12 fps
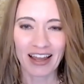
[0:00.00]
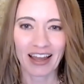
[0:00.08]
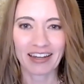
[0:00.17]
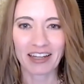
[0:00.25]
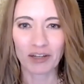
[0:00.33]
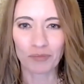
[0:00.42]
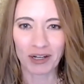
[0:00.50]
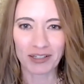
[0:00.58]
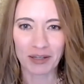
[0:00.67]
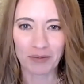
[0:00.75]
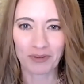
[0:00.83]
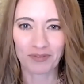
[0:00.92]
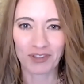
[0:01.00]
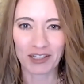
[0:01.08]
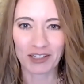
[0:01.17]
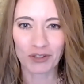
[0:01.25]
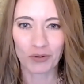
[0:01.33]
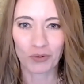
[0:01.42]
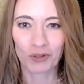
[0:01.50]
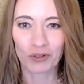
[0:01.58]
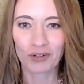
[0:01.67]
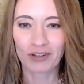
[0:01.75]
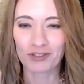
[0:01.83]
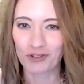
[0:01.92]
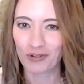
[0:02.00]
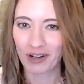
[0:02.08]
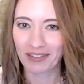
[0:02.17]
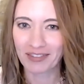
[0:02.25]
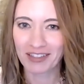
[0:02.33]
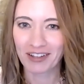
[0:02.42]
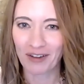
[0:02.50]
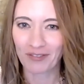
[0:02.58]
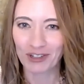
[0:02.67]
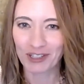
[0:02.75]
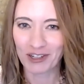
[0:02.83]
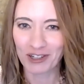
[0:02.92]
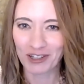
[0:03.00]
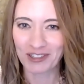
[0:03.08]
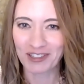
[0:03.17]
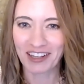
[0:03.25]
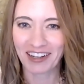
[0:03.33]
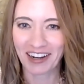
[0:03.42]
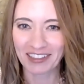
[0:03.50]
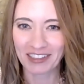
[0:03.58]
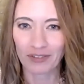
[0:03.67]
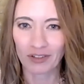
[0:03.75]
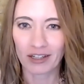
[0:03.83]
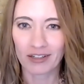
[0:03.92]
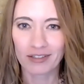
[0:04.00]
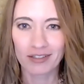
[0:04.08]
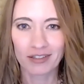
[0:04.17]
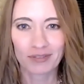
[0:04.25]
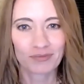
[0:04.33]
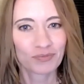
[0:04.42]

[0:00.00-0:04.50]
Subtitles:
and he can bring some of these cool strengths conversations and activities